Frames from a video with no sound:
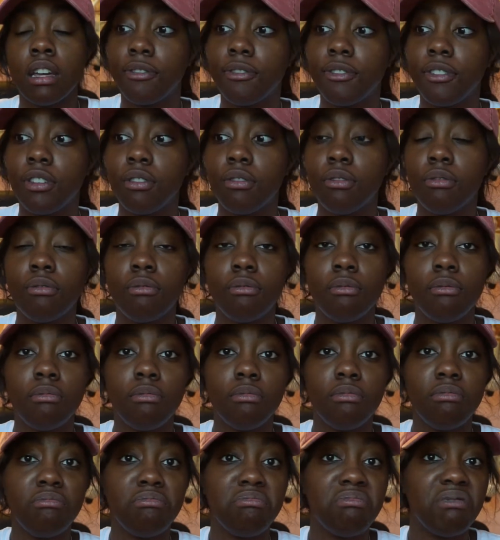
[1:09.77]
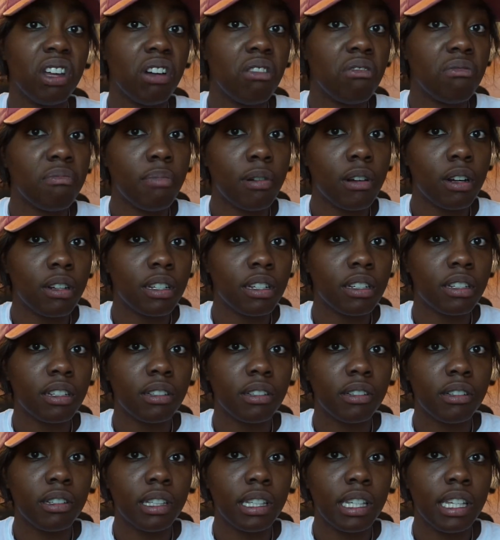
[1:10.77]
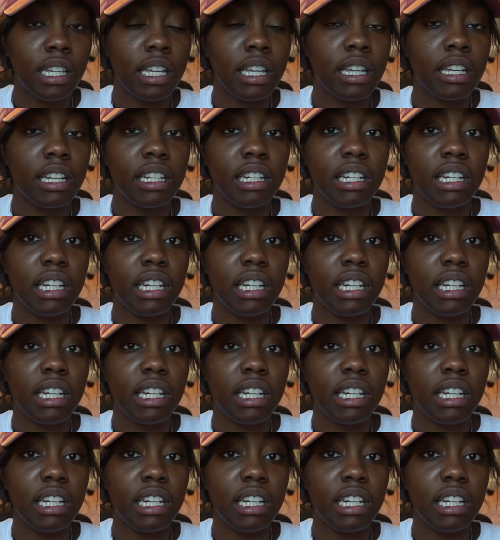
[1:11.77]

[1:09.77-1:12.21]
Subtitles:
If you don't particularly